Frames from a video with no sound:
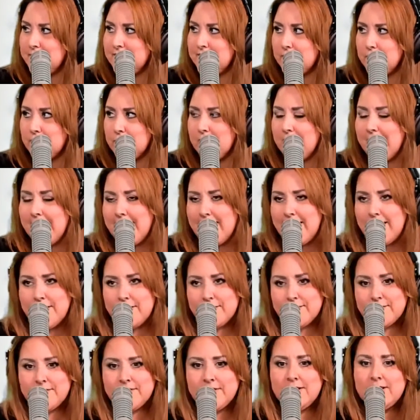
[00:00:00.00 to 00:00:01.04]
So we'll
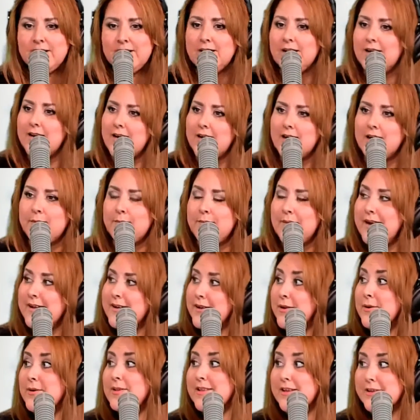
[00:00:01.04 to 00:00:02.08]
have, I
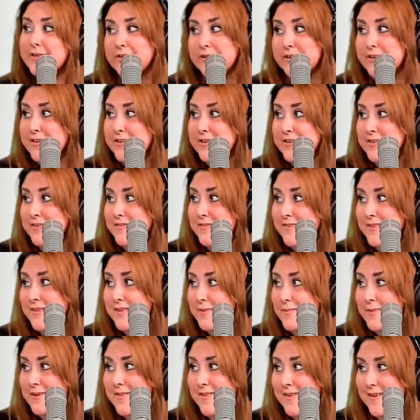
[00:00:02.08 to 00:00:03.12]
know Electric Kitchen's going
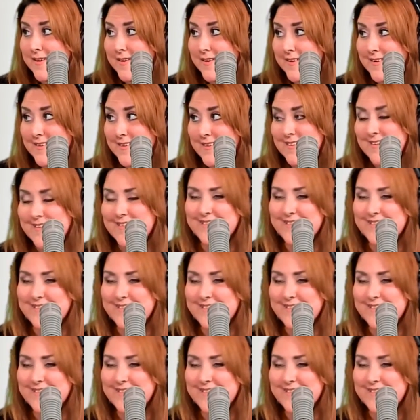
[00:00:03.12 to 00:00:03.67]
to be there.